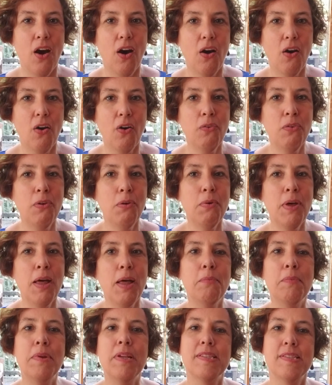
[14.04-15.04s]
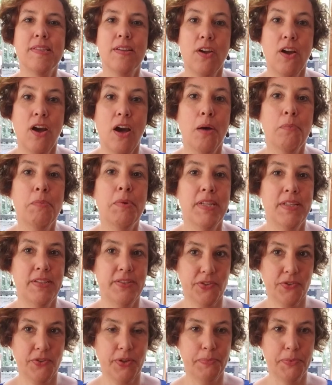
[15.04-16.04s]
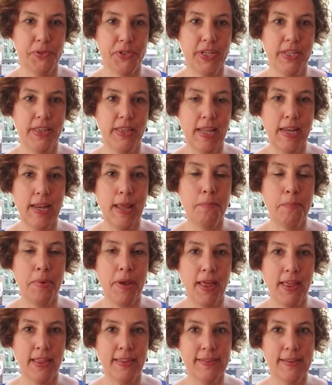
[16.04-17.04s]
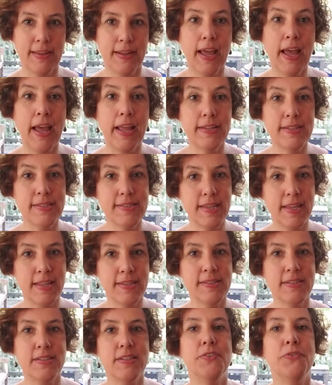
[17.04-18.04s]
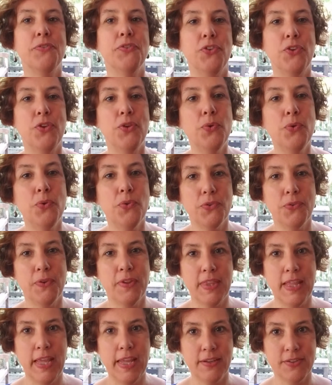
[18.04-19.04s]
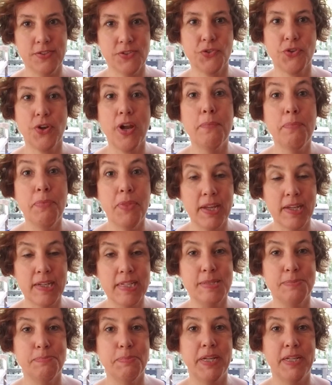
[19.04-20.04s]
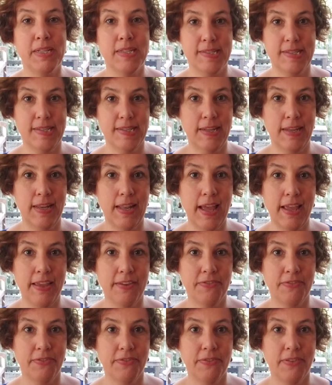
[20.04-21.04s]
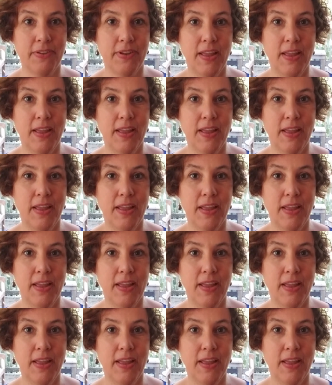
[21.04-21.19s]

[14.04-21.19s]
Overwhelm is a common description that empaths and highly sensitives use when they describe their experience in life.